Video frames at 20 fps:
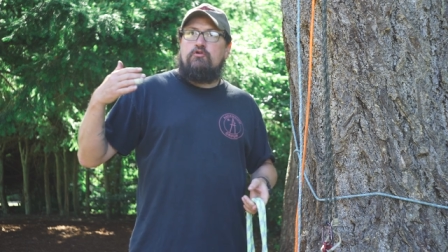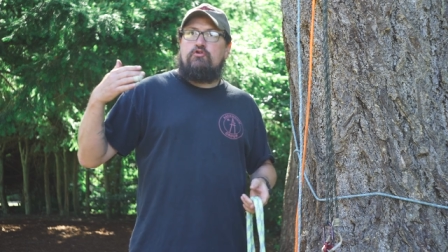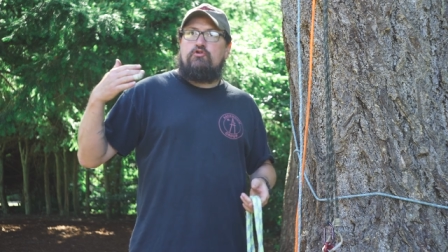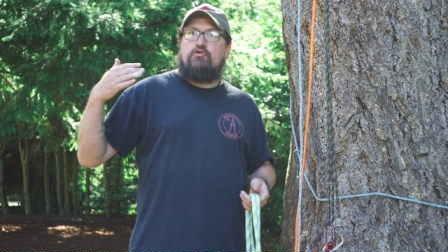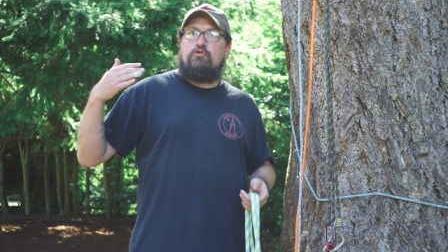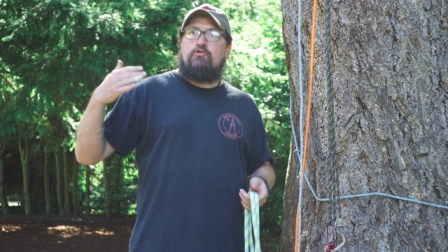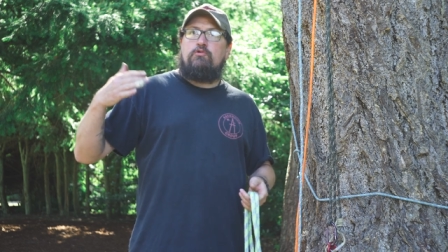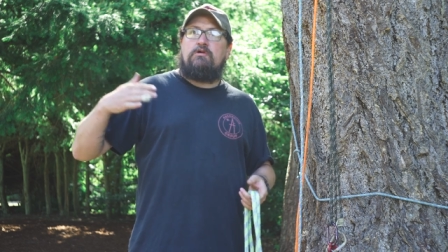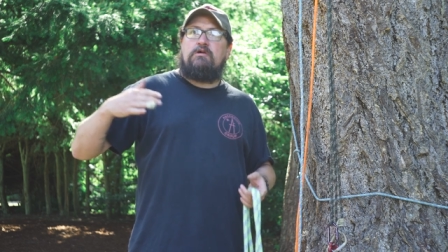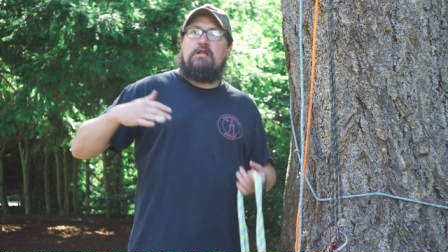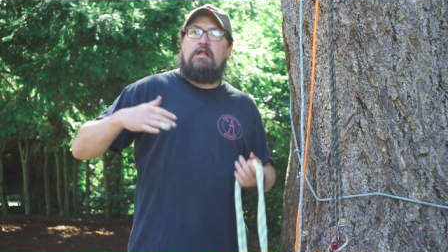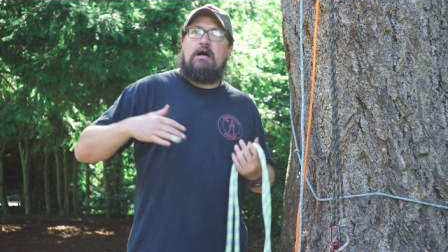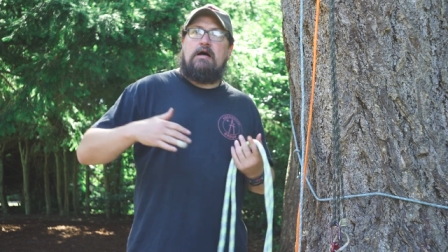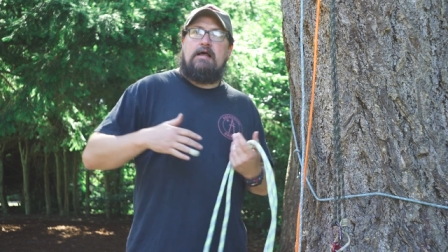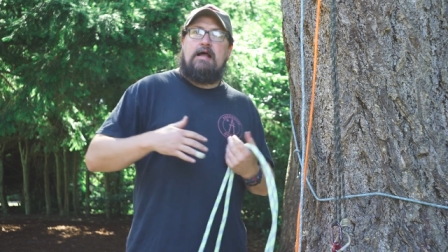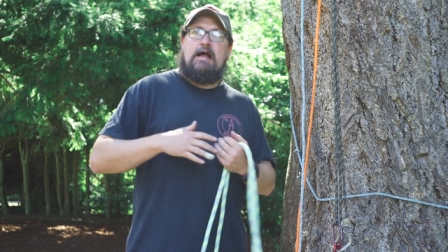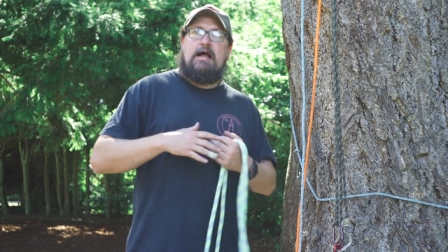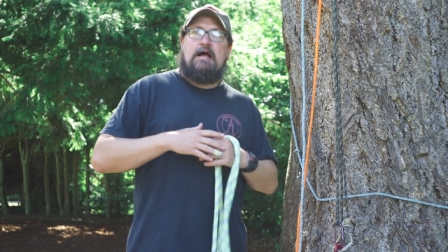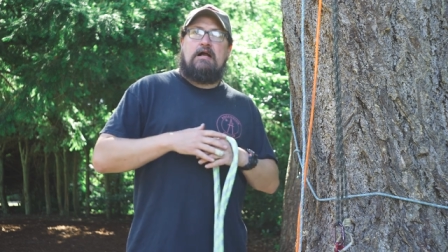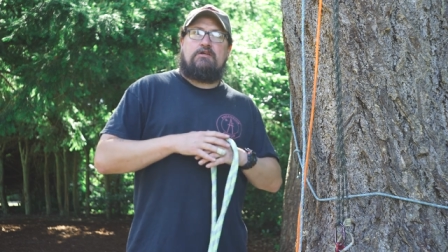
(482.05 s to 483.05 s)
do a lot
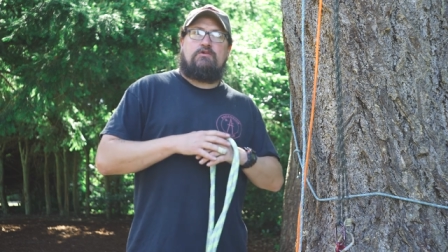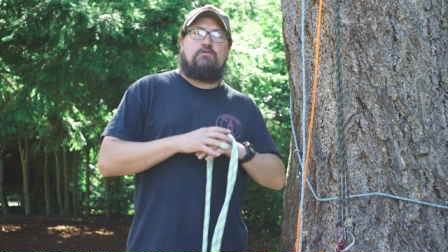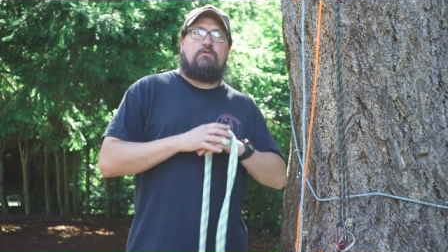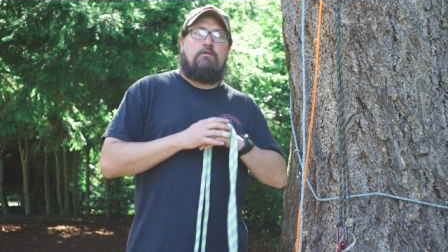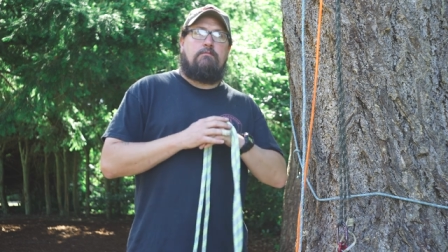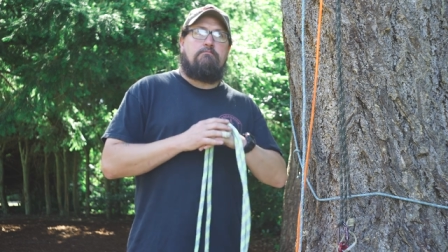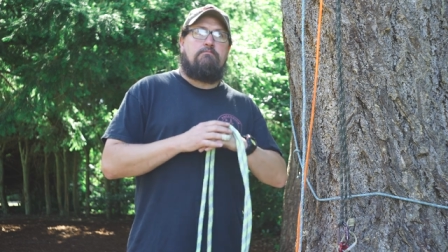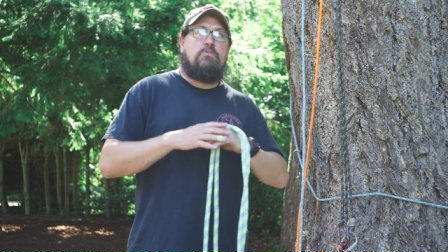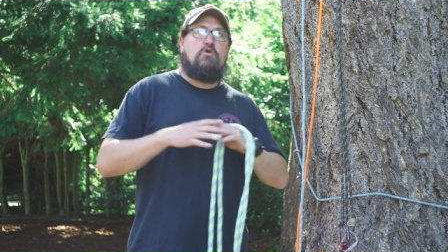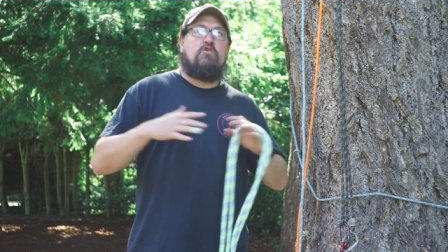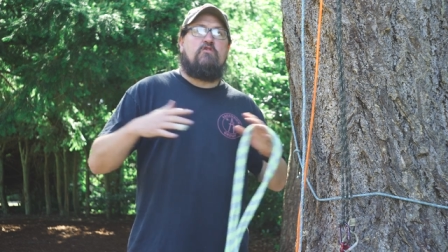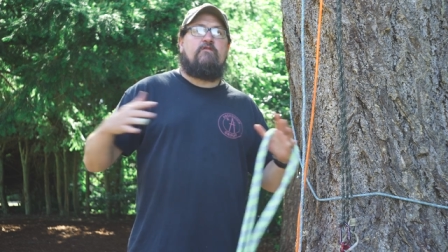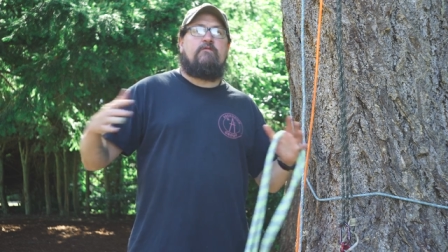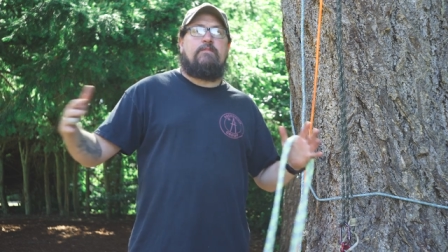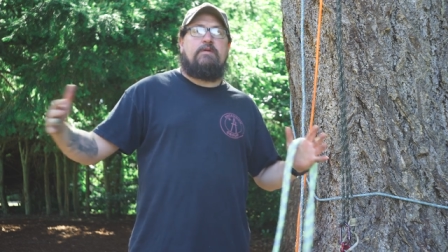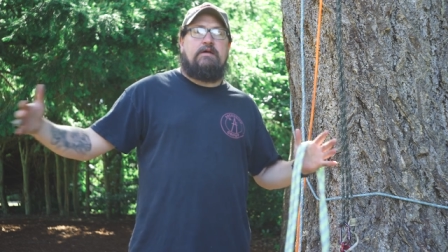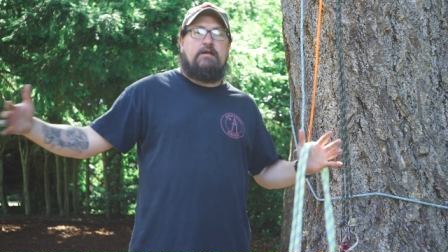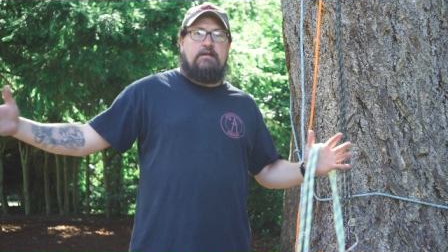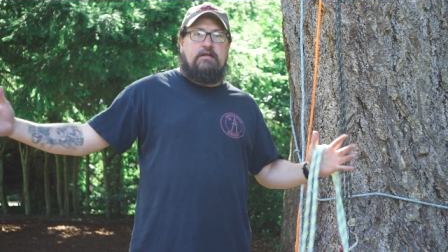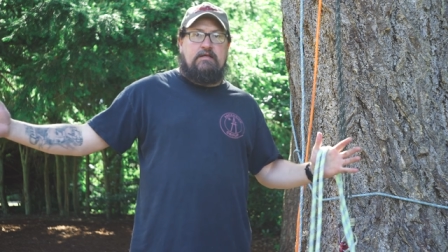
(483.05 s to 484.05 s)
of actual
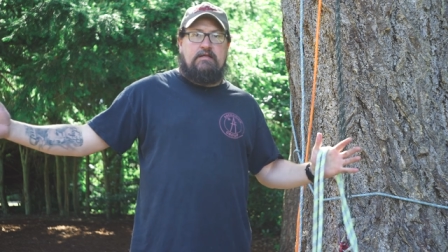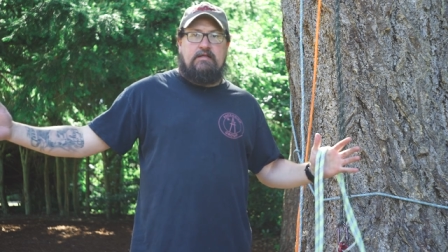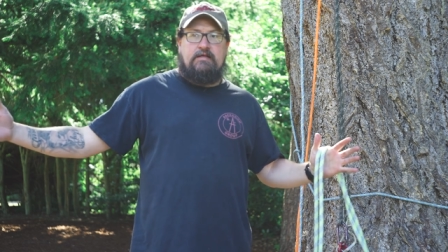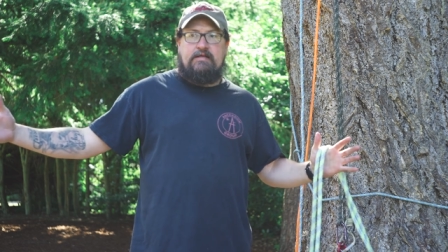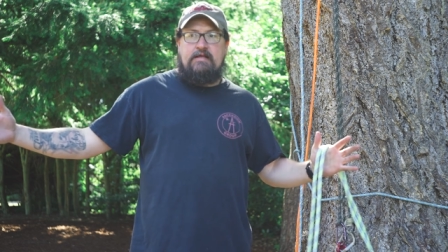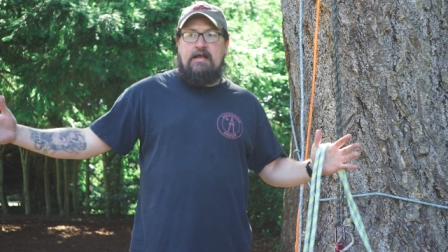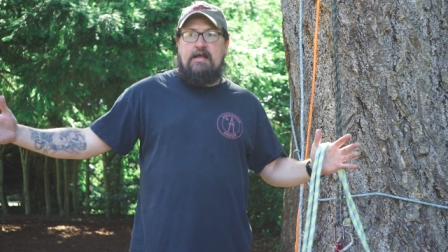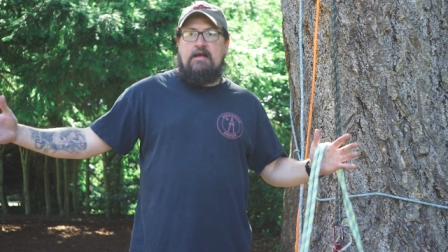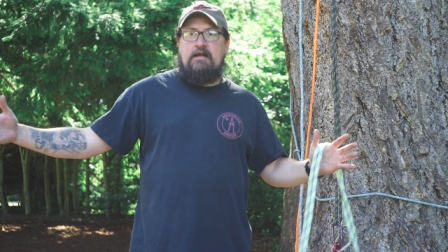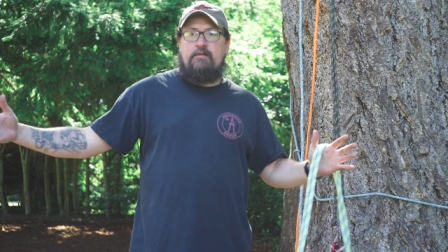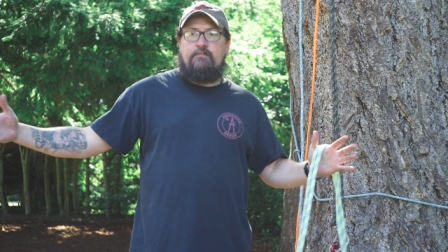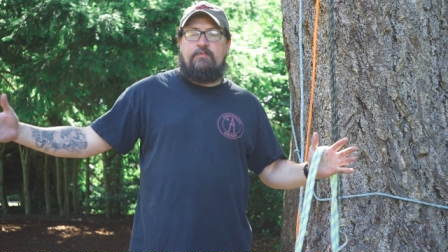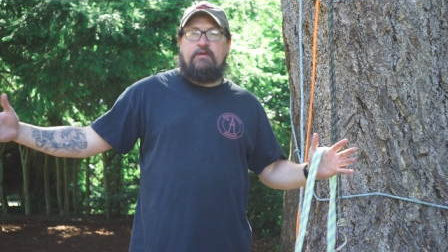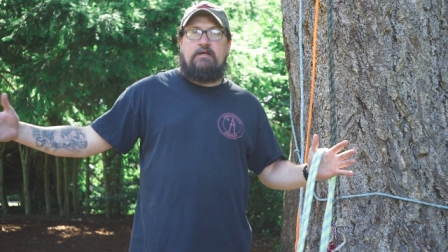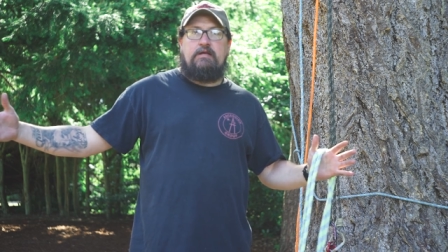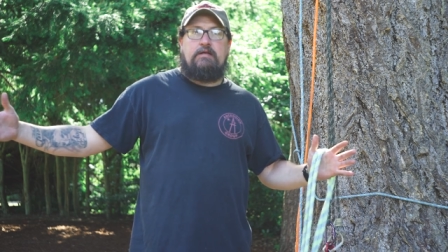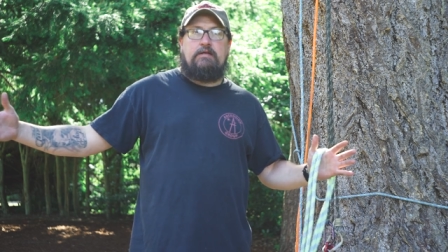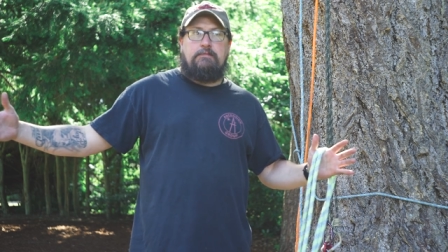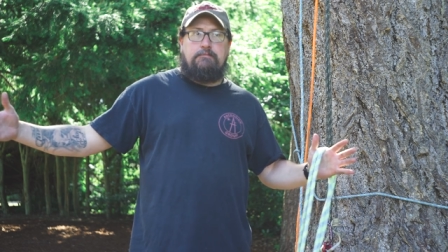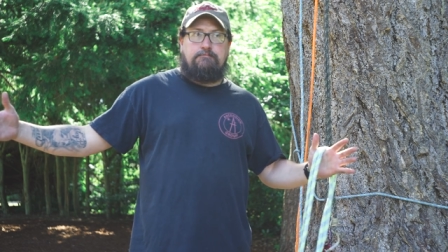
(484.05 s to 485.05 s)
movement in the
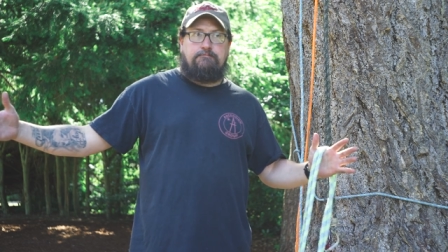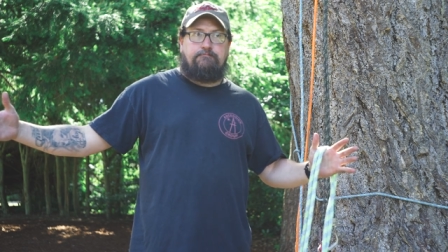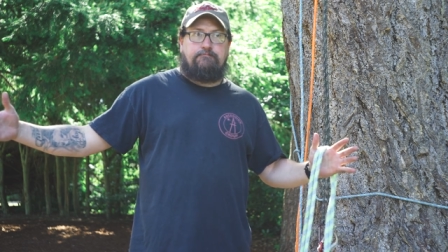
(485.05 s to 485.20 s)
canopy